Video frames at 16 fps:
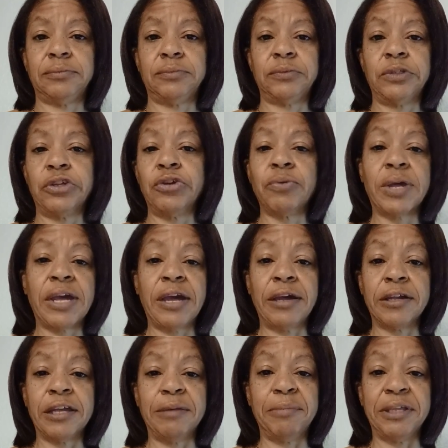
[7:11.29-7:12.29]
You
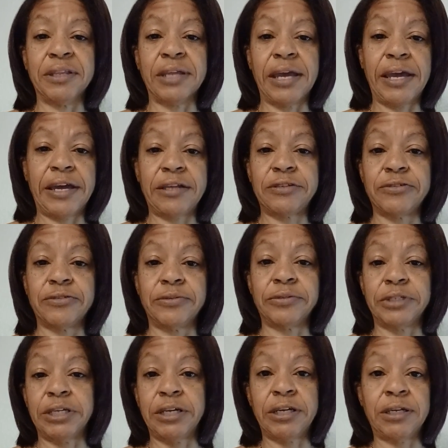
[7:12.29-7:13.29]
can't give me the answer,
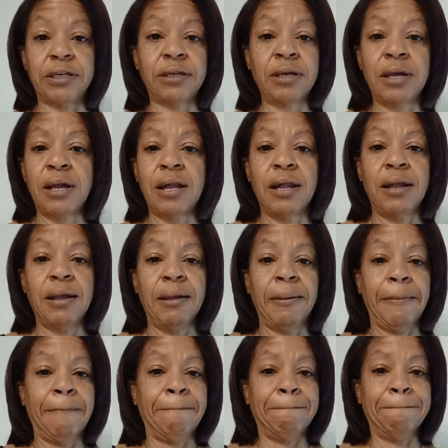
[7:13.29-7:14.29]
then
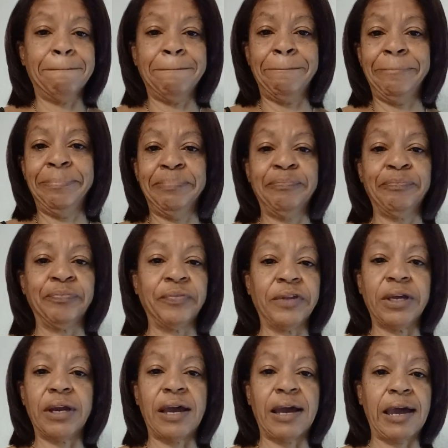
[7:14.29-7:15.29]

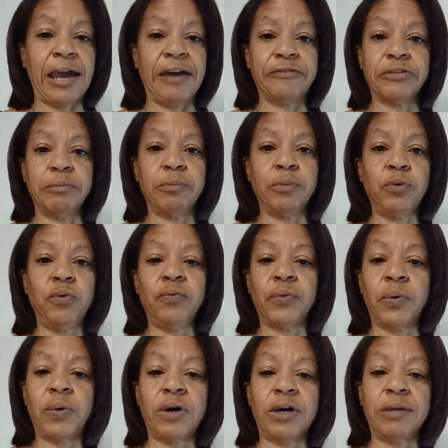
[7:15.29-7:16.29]
then I have to move
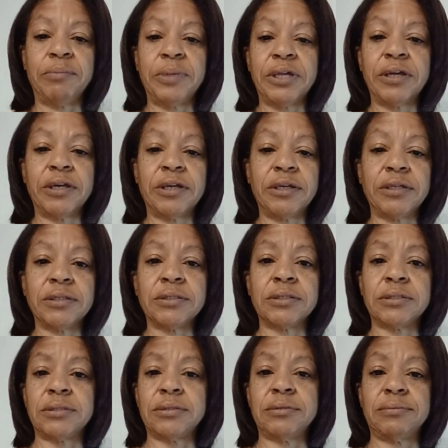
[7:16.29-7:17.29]
on
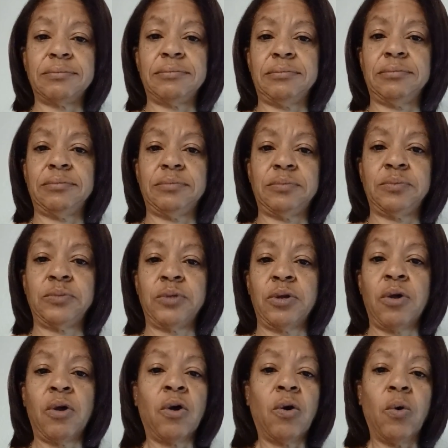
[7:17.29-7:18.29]
because,
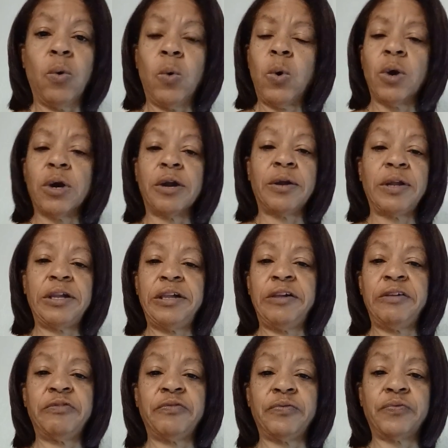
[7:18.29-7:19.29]
or
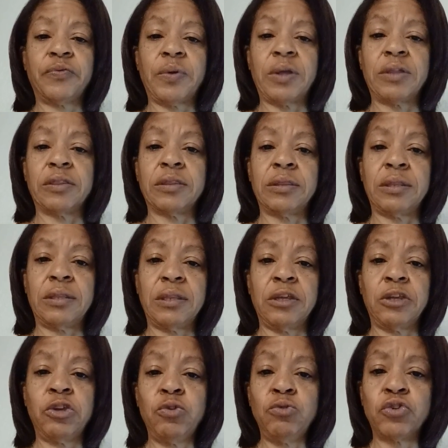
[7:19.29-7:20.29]
if
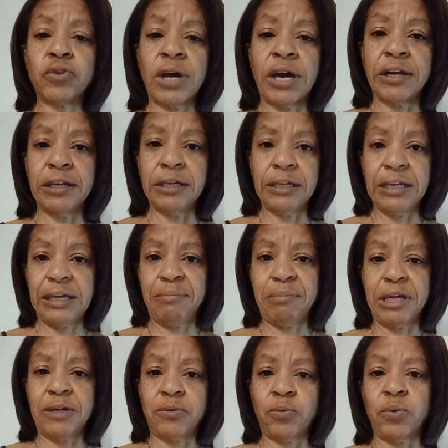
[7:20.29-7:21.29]
you try to
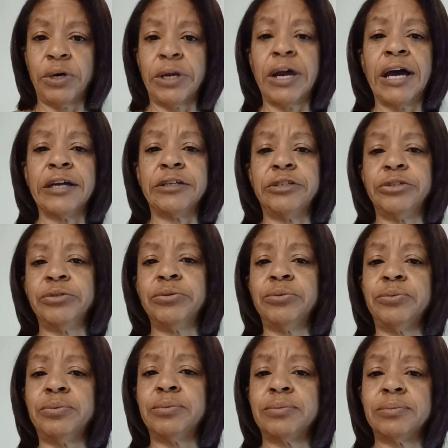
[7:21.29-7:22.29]
limit what I do,